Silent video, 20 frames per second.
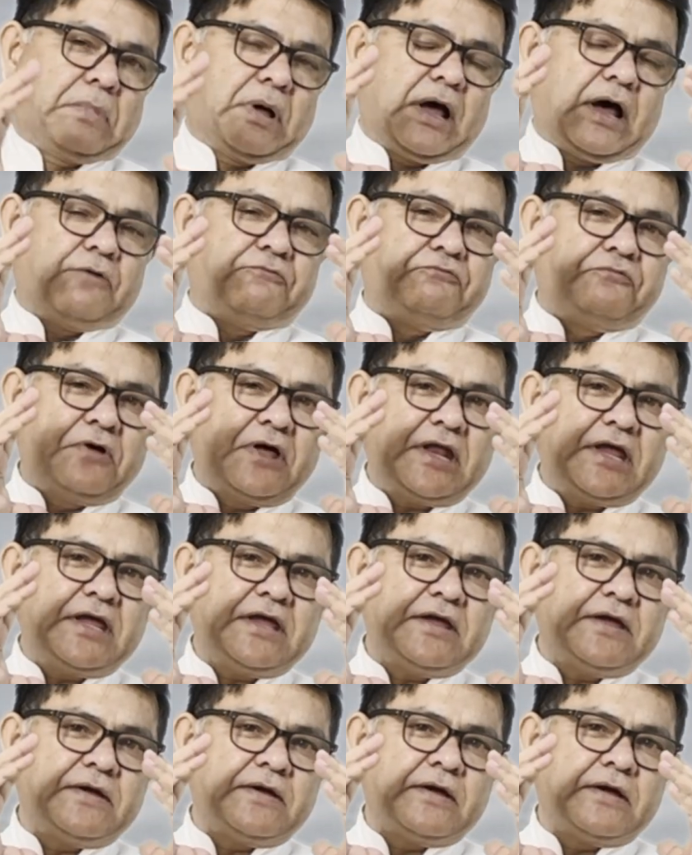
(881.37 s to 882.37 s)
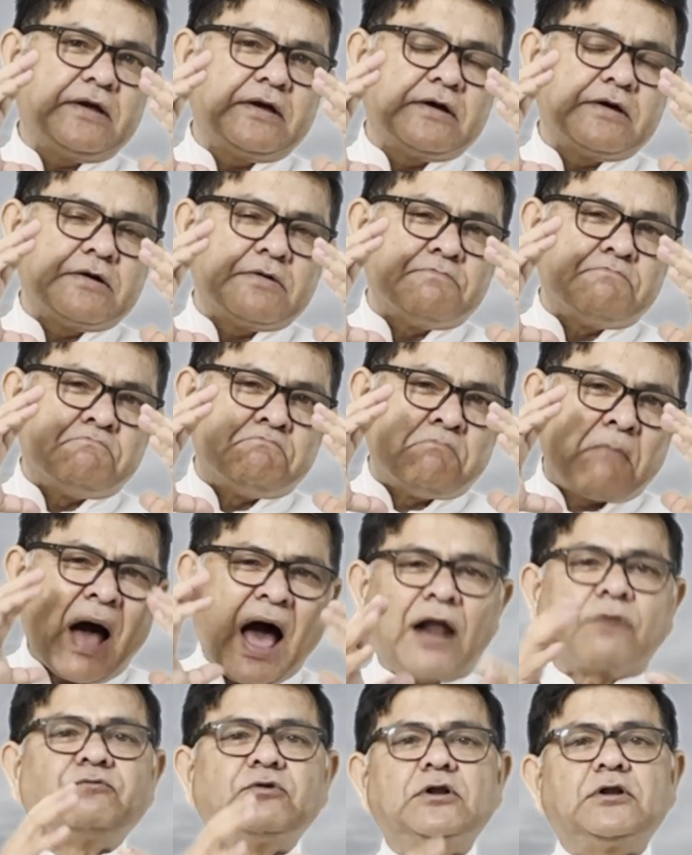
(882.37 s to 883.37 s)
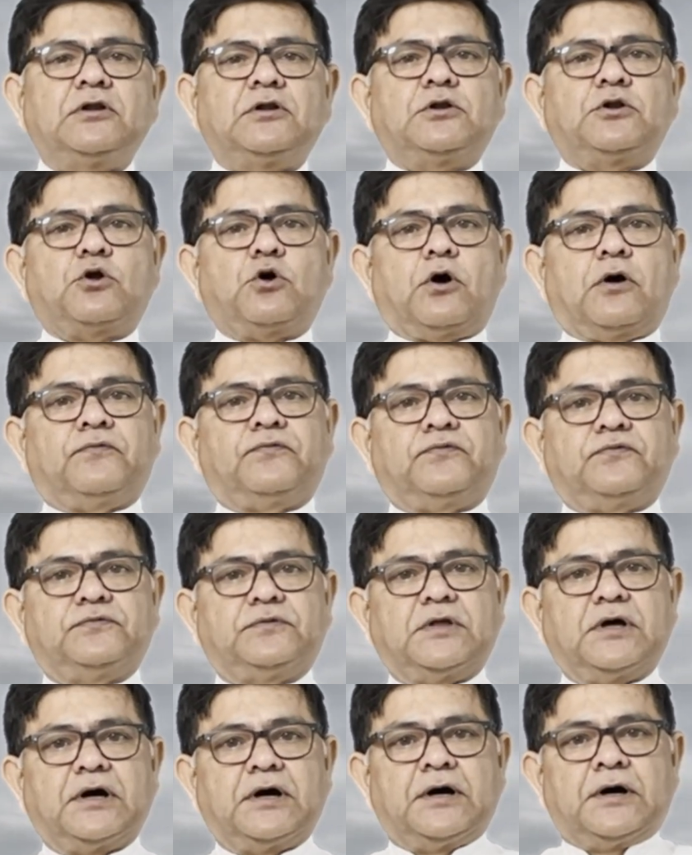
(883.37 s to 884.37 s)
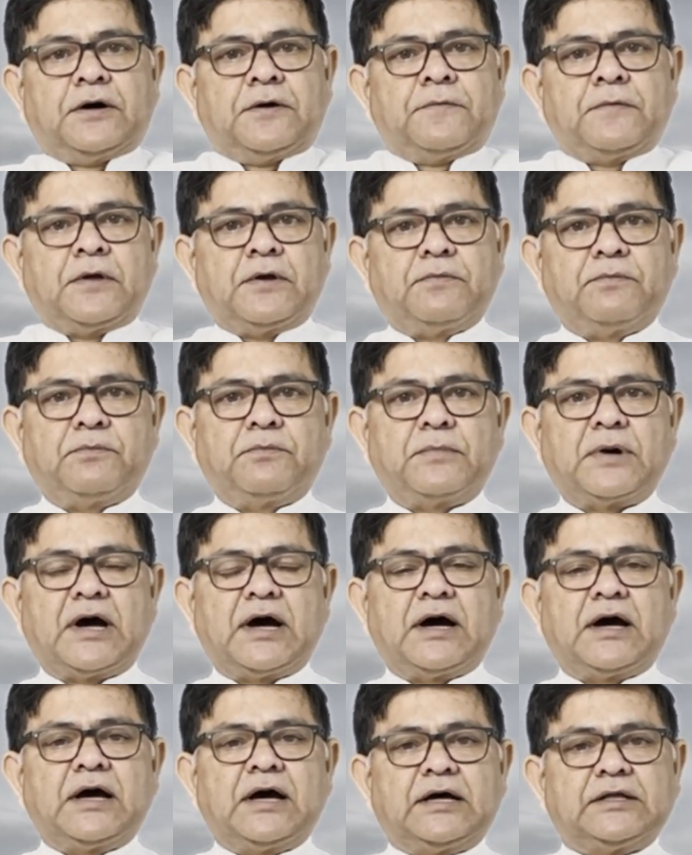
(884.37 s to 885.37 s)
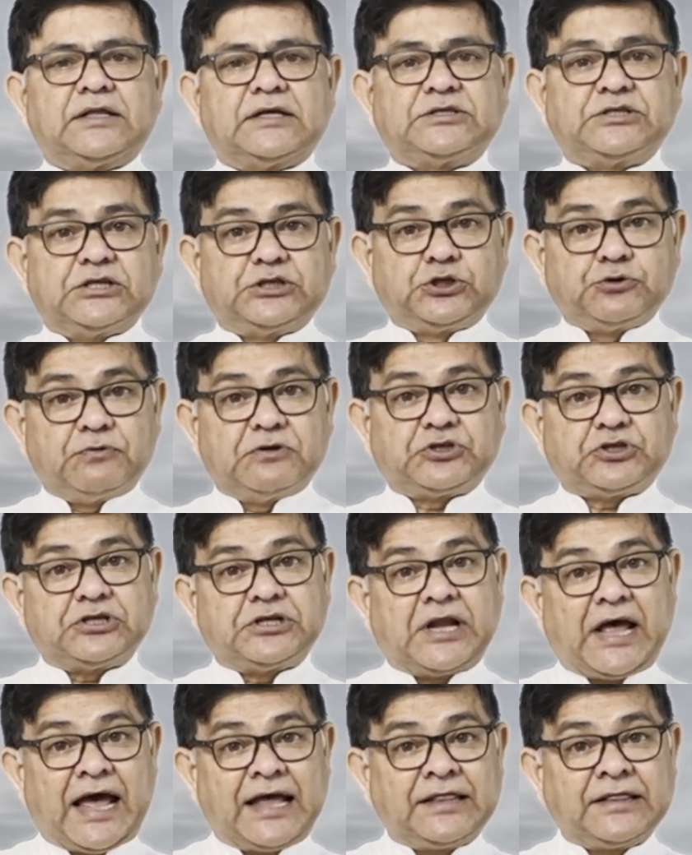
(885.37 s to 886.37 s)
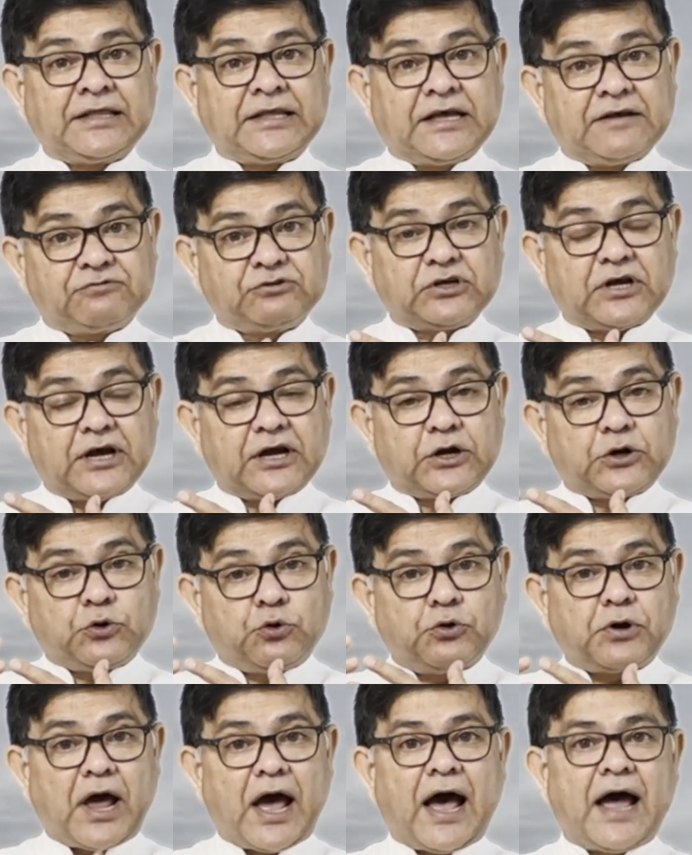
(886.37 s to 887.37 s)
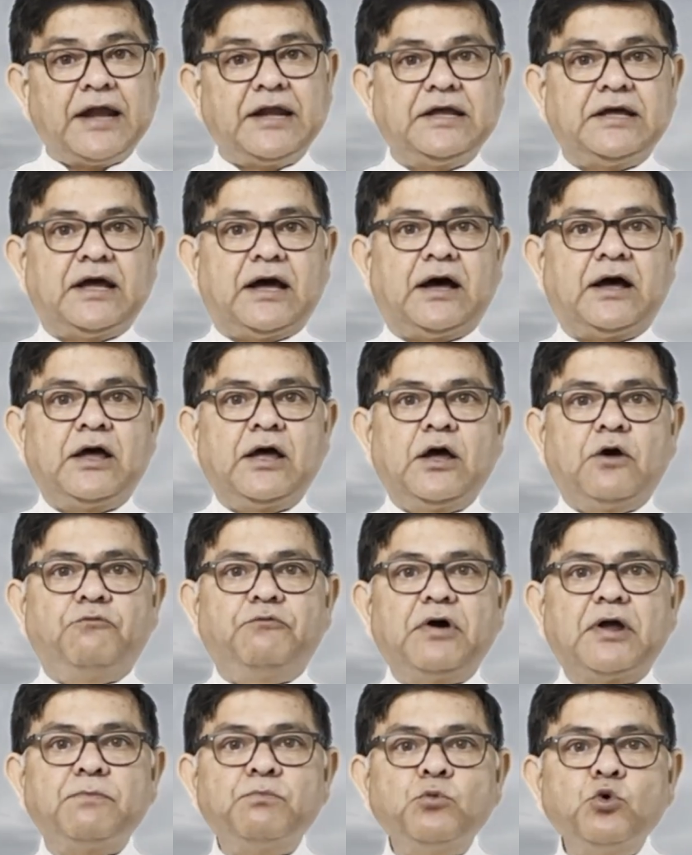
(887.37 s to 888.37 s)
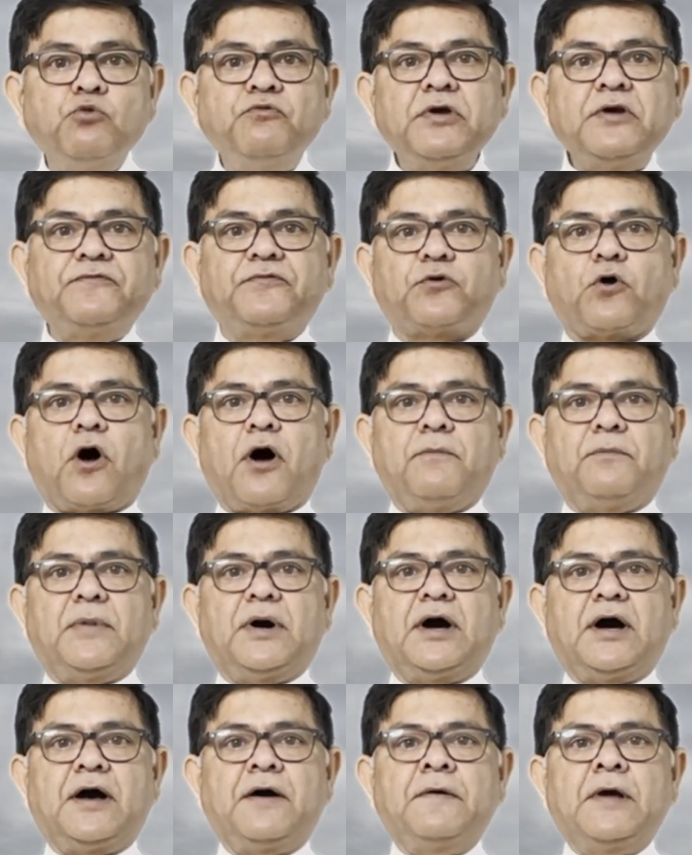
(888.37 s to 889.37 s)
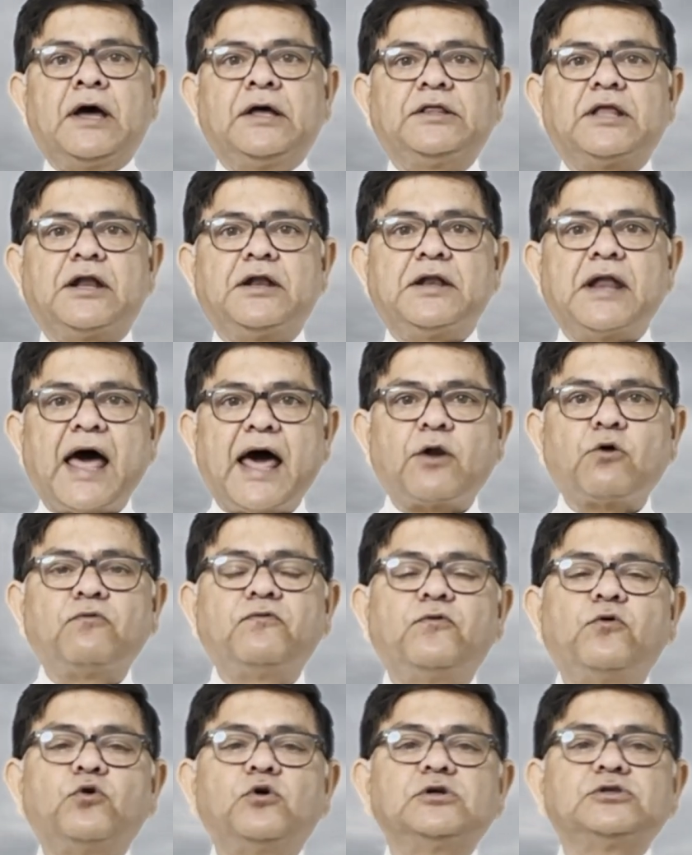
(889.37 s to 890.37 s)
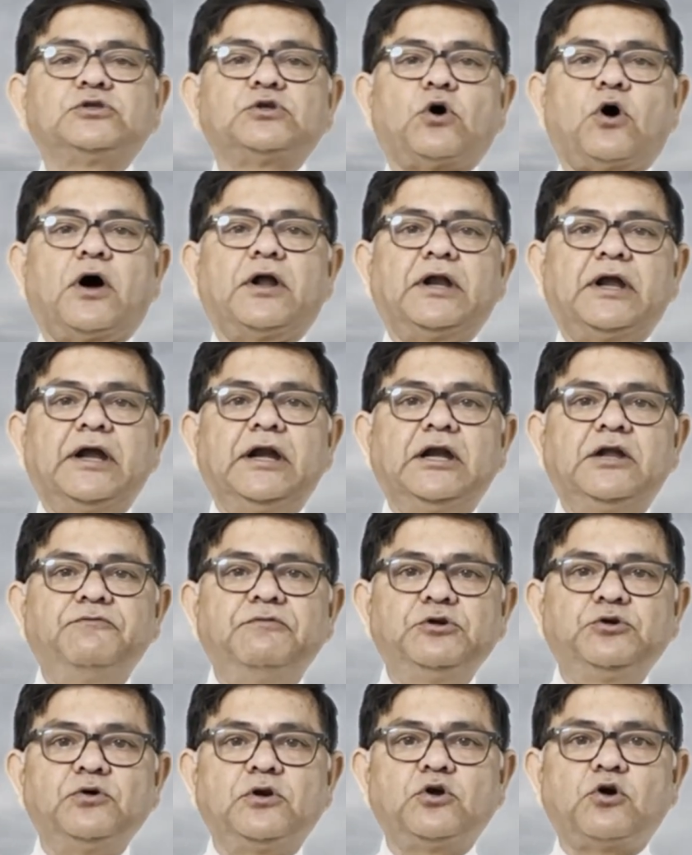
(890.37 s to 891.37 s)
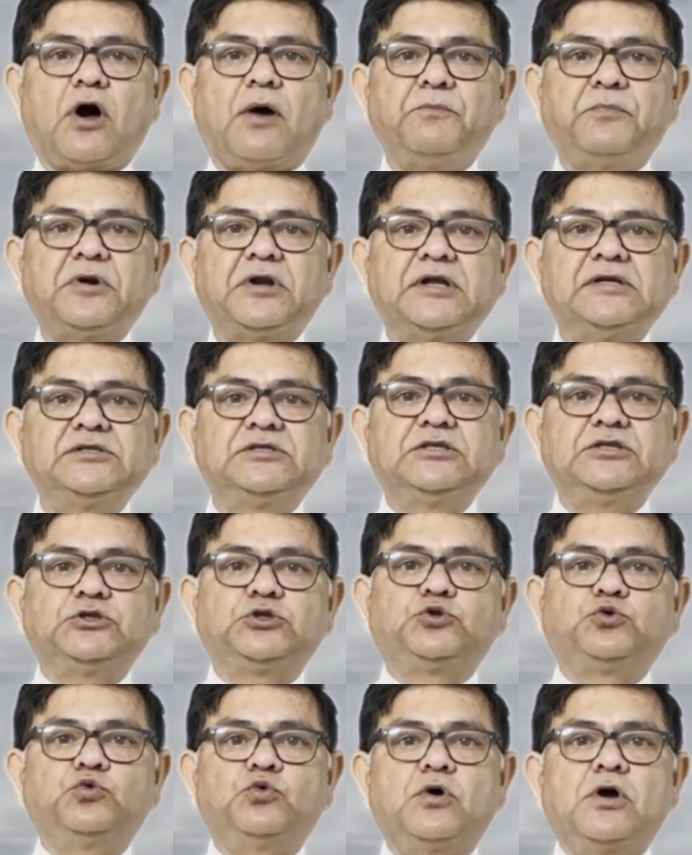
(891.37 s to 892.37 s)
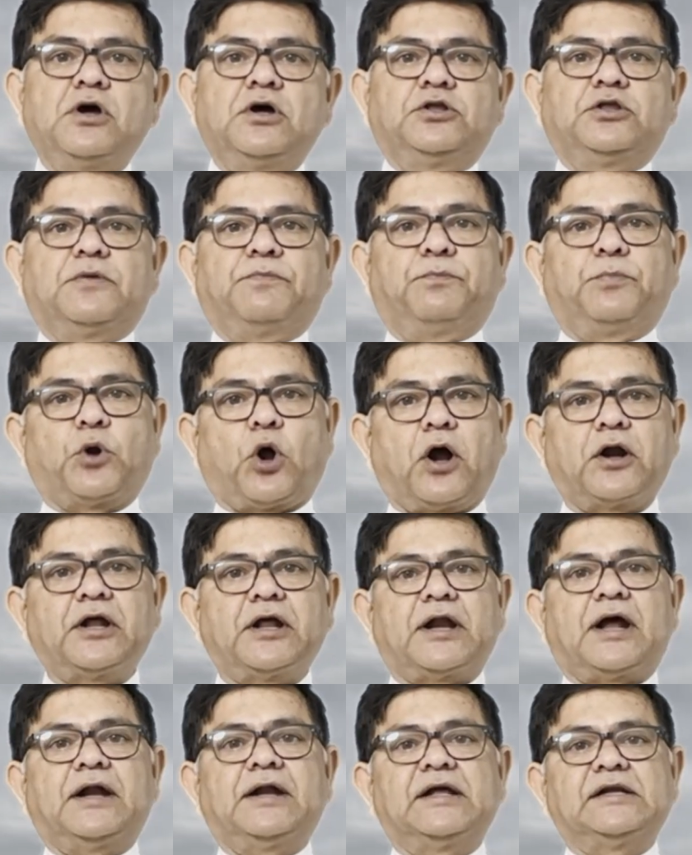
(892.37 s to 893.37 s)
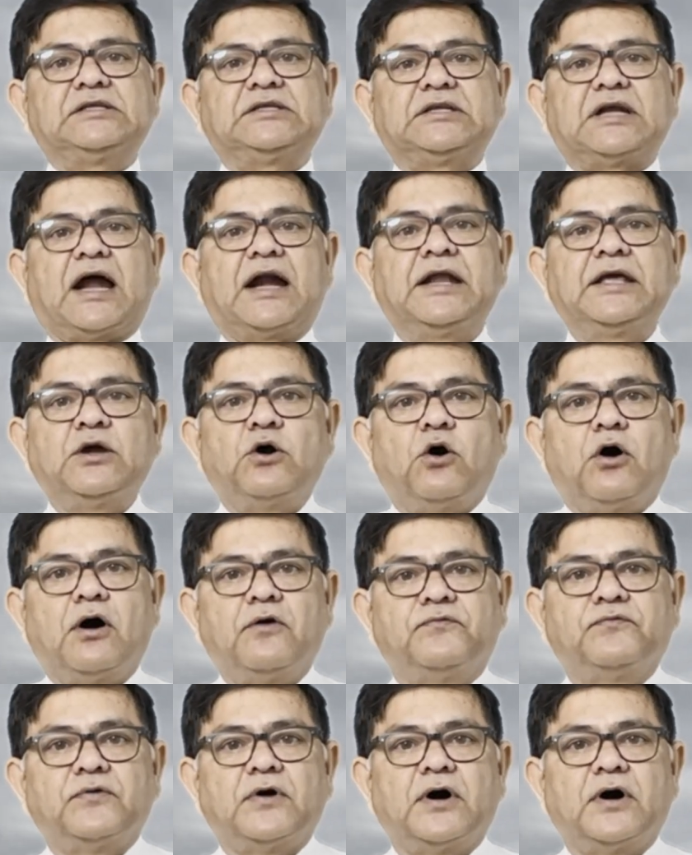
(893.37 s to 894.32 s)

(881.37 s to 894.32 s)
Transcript: a very marvel of the situation and gives a good idea. We're moving from the narrow focus on individual competencies to the broader understanding of